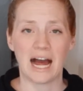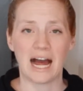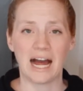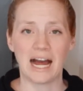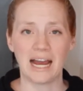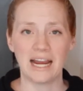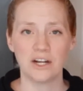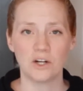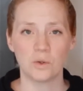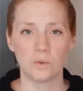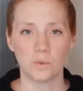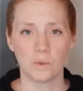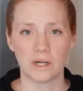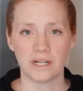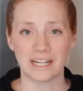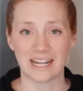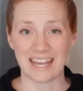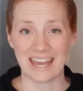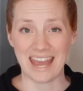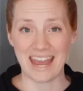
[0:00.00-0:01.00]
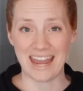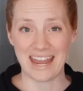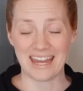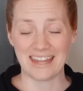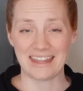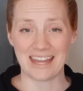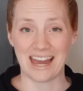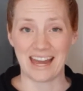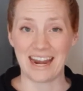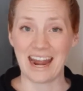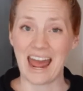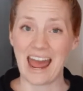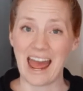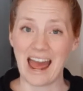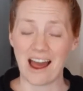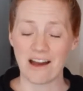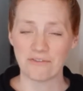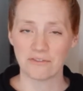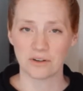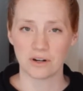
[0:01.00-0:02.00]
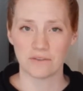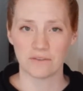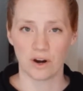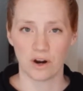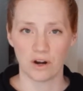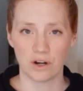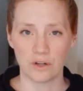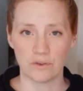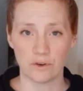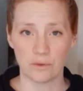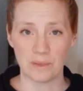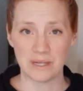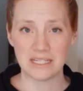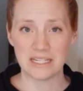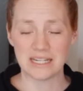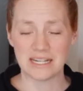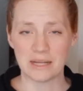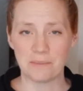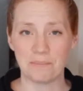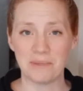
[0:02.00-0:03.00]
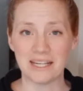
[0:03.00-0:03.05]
I don't want to can that after I've already fermented it,